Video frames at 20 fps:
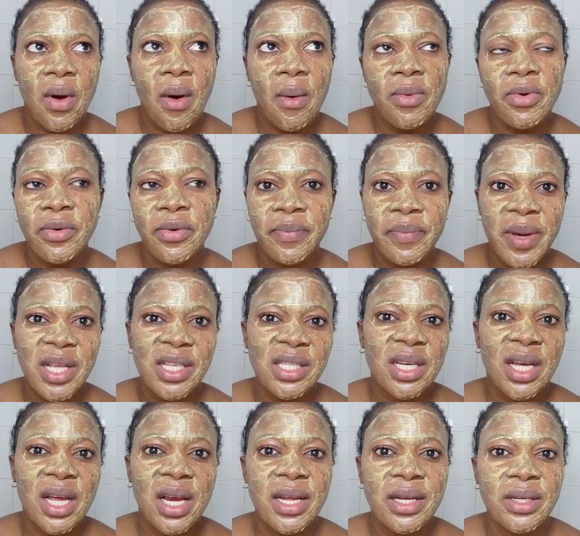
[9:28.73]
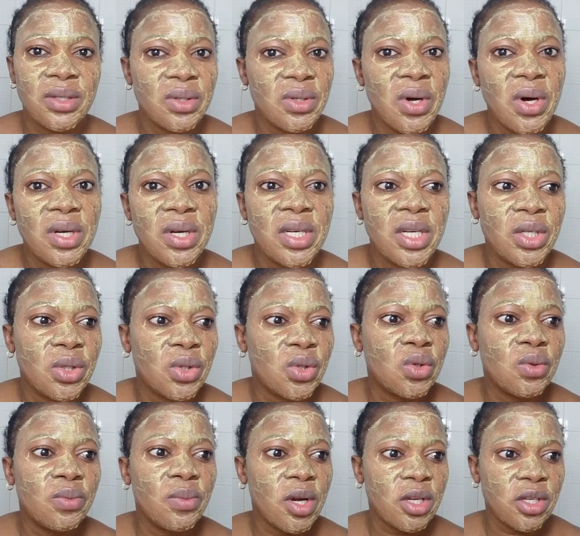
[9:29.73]
you basically do not need
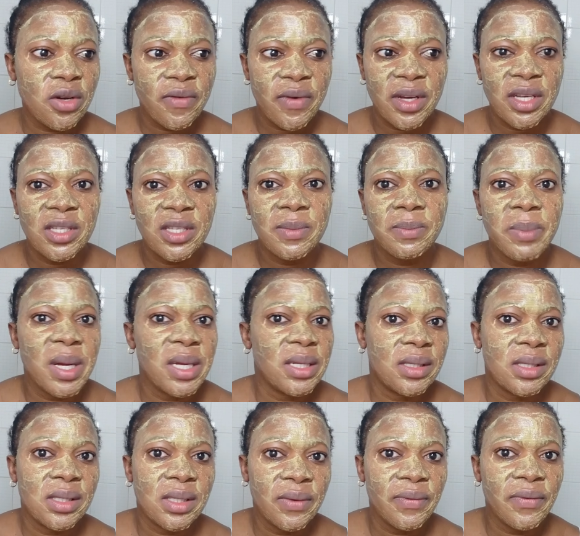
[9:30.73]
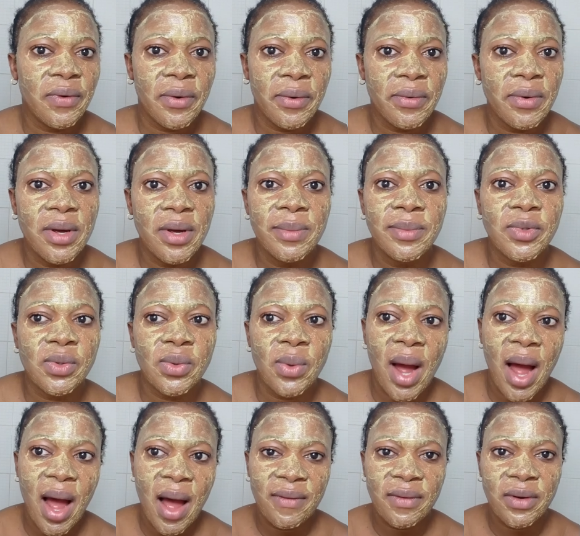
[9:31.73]
too much of expensive cream to
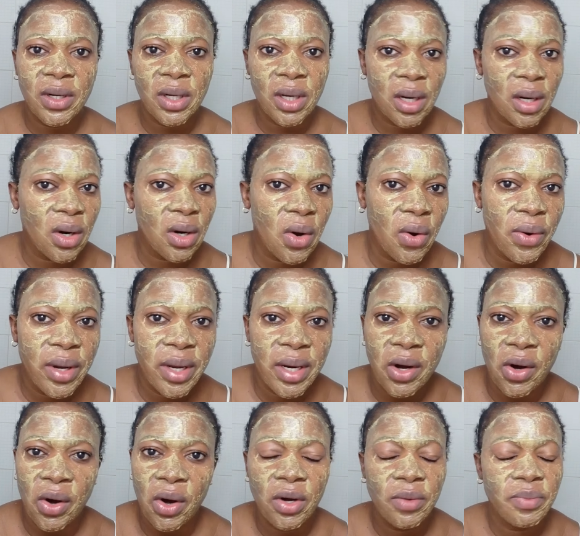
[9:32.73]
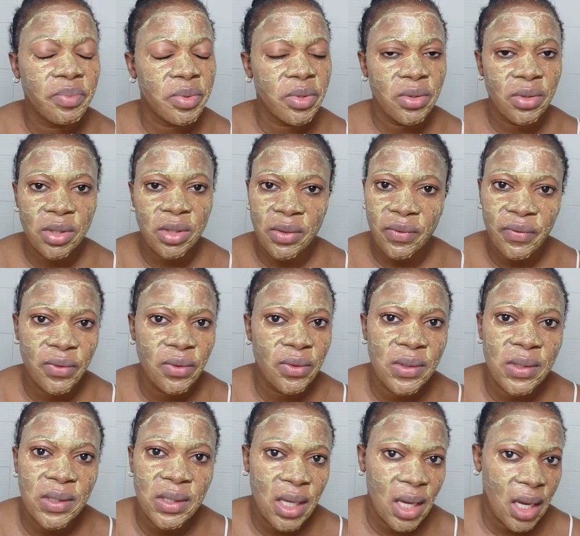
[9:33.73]
have a glowing or beautiful
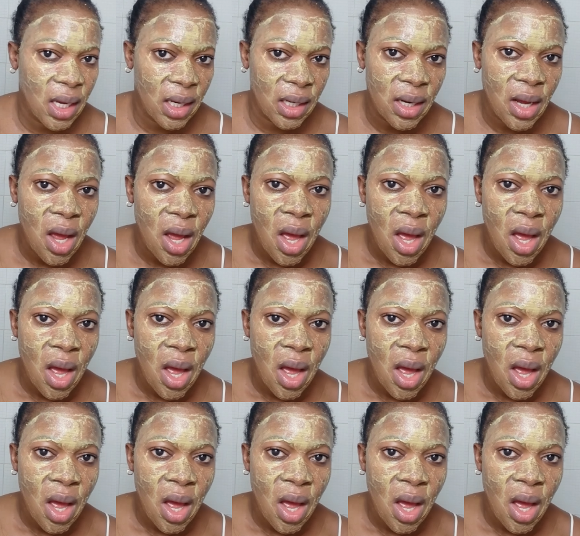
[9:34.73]
skin